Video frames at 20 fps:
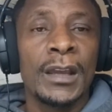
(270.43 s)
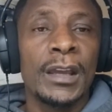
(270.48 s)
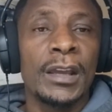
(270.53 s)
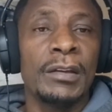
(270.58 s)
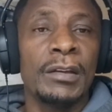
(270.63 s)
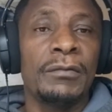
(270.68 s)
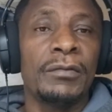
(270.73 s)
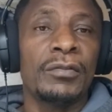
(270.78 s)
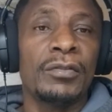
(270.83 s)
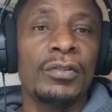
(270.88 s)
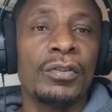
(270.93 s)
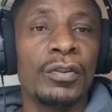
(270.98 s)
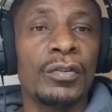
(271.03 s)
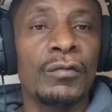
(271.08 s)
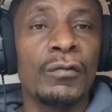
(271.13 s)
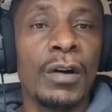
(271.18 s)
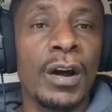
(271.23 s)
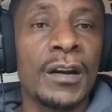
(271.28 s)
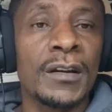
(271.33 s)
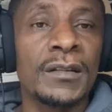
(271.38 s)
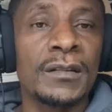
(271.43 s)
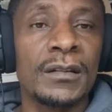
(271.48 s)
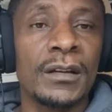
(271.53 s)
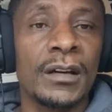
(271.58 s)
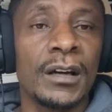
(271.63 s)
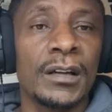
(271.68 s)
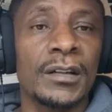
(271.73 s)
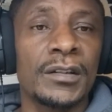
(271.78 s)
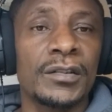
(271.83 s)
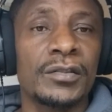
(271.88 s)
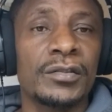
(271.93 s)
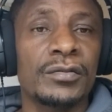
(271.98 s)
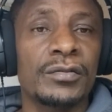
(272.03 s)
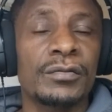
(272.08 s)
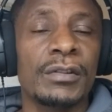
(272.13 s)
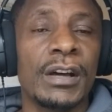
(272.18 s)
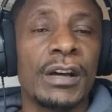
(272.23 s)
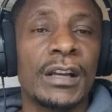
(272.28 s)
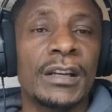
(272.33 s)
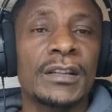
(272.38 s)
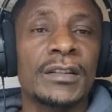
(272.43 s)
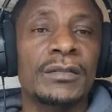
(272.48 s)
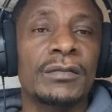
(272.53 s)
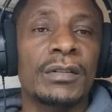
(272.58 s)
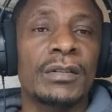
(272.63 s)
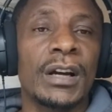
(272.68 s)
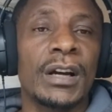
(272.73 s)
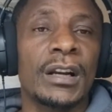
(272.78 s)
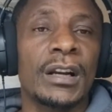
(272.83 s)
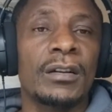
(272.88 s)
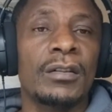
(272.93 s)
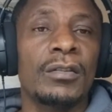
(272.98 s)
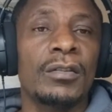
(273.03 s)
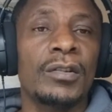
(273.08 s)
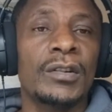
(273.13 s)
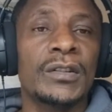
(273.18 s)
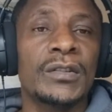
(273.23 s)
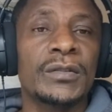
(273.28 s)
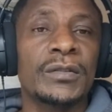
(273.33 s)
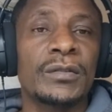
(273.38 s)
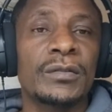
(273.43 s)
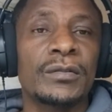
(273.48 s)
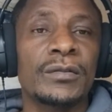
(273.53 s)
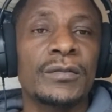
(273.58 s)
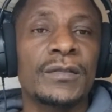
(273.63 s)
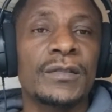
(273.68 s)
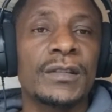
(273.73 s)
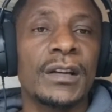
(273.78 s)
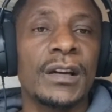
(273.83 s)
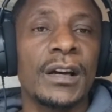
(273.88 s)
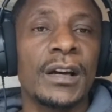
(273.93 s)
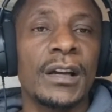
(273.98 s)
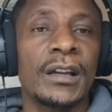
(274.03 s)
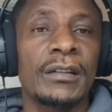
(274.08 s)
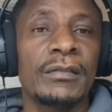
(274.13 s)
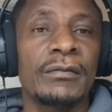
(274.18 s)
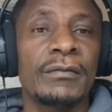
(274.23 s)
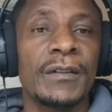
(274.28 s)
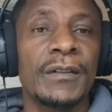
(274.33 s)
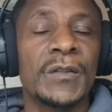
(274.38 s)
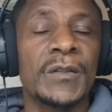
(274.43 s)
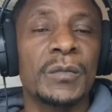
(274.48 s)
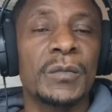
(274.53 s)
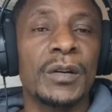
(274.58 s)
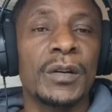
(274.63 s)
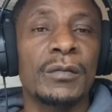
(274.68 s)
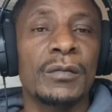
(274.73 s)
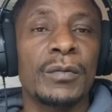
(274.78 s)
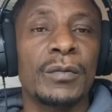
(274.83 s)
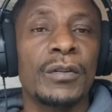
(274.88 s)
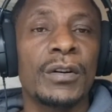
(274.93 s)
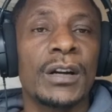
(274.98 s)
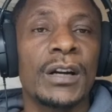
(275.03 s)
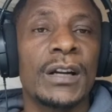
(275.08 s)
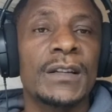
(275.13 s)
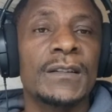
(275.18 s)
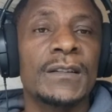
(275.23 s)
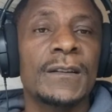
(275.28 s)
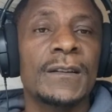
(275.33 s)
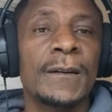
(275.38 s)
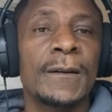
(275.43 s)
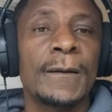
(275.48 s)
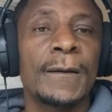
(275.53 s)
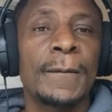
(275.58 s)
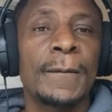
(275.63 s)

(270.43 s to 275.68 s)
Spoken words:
If you don't want to do that, you can go to those investment brokers,